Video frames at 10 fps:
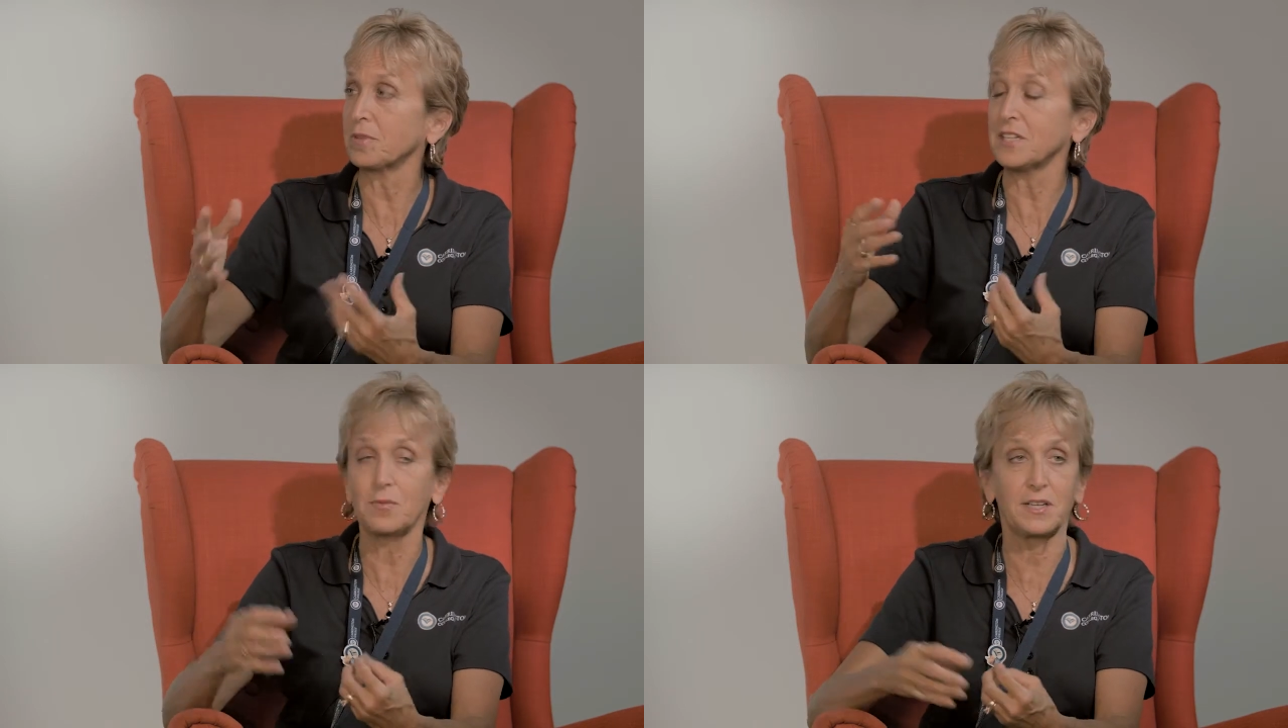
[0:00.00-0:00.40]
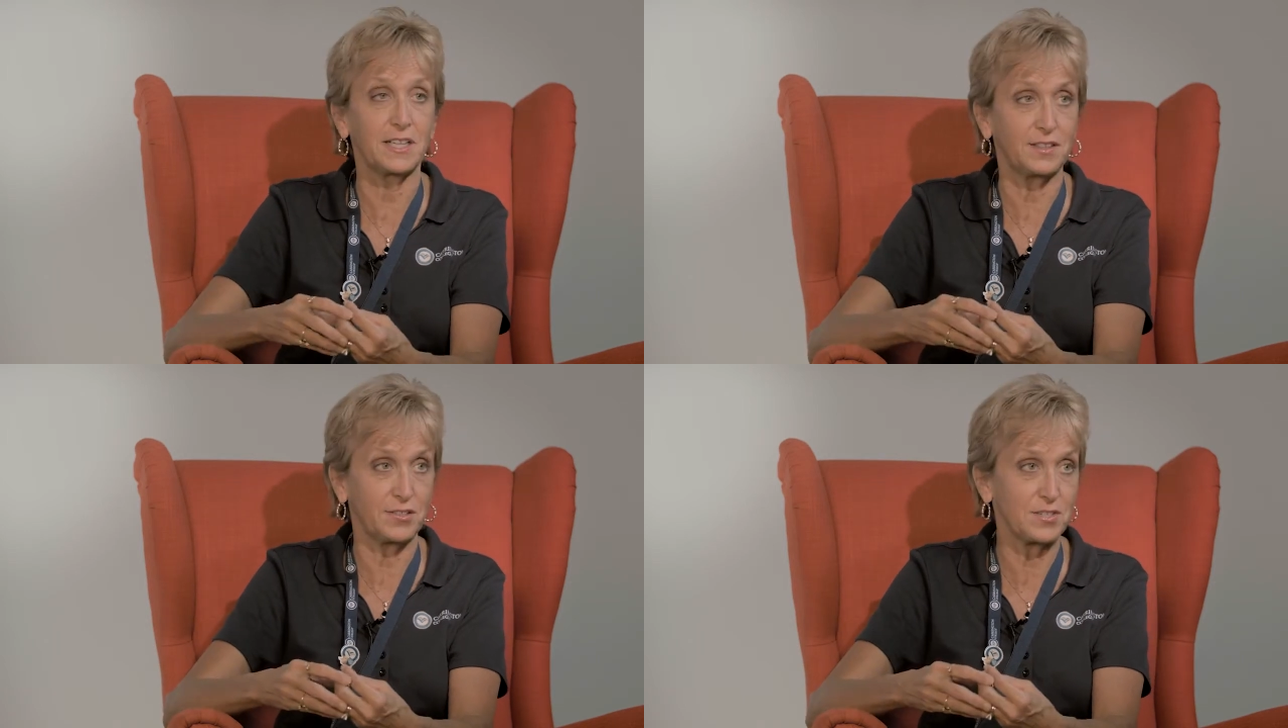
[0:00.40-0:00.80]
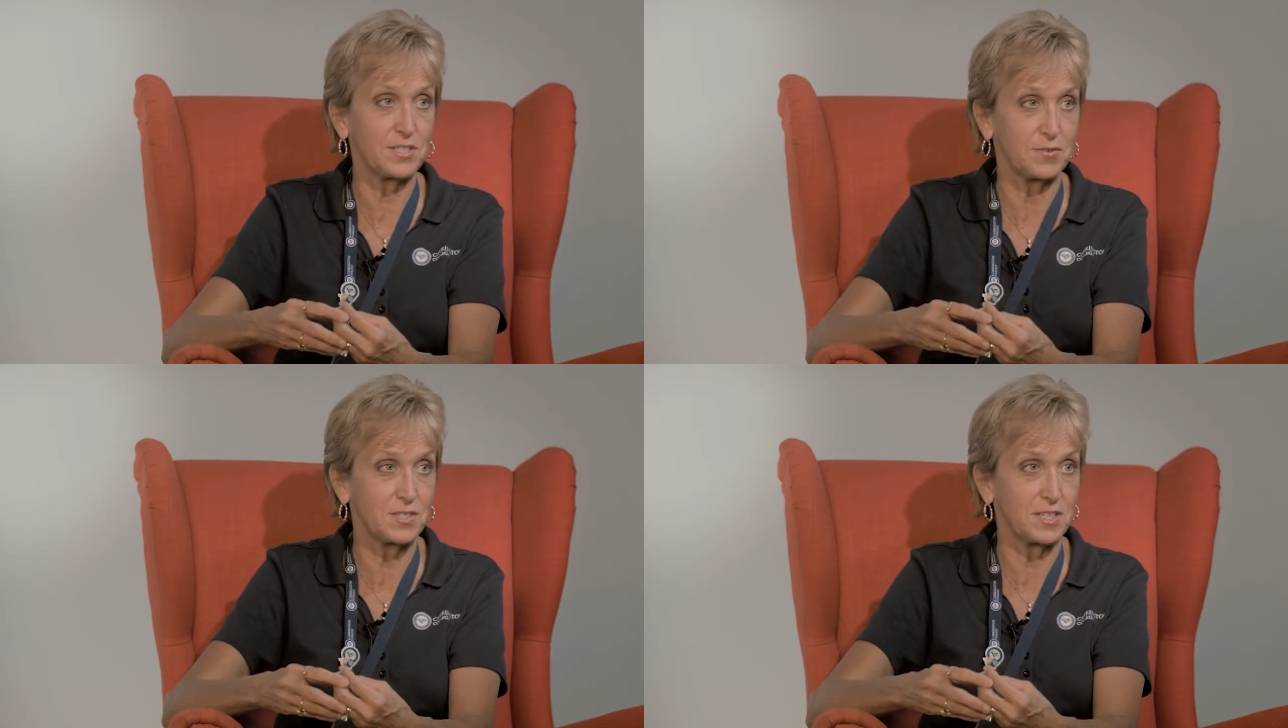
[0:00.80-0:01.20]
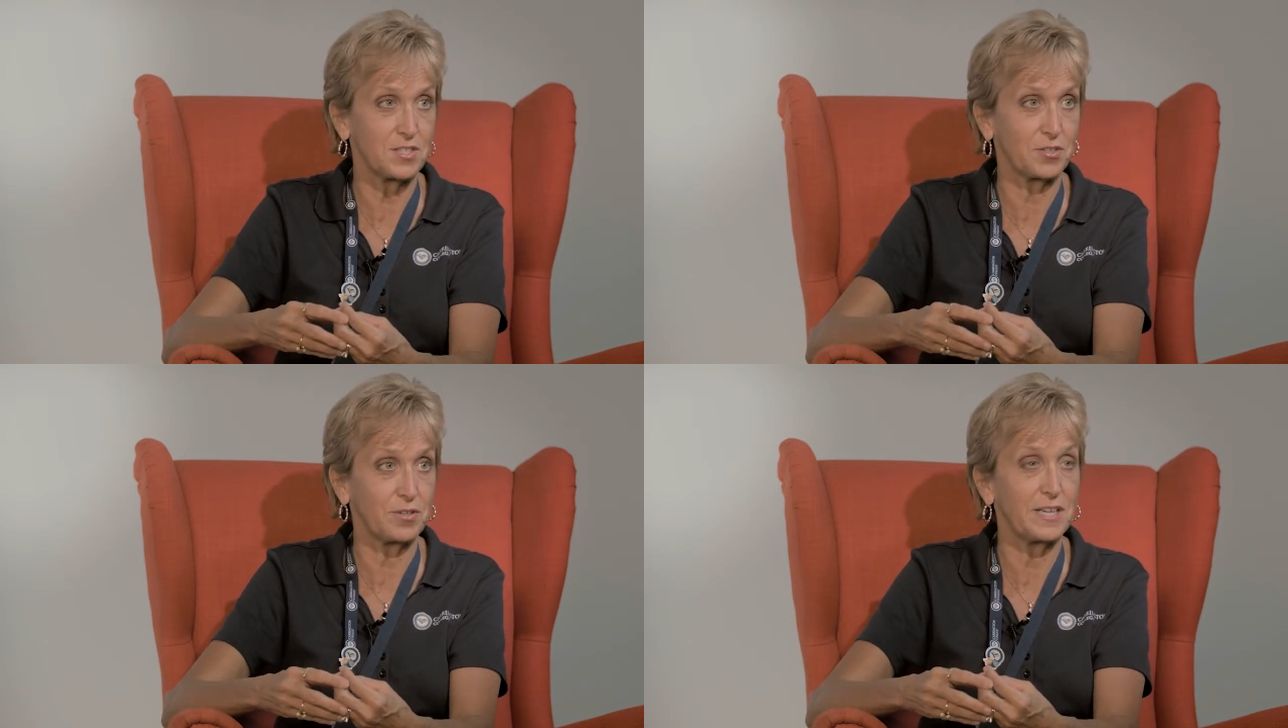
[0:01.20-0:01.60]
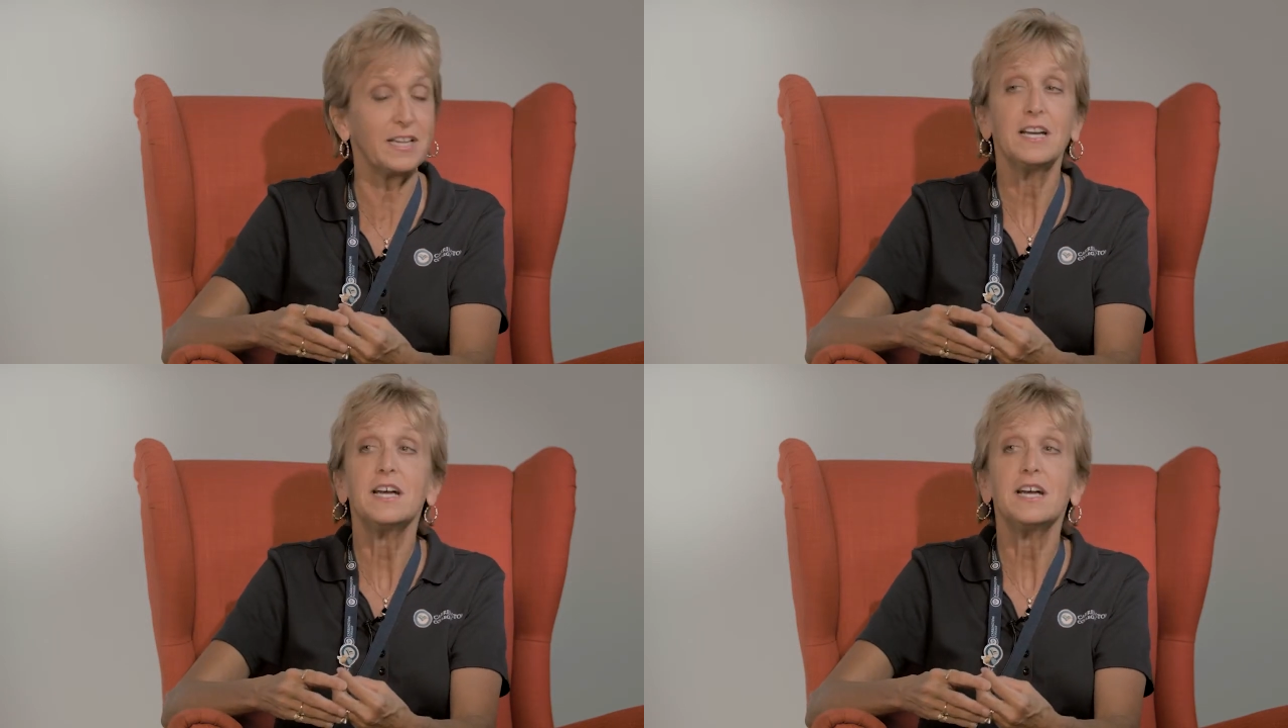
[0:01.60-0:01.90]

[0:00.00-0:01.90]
but they want to get their associate's degree.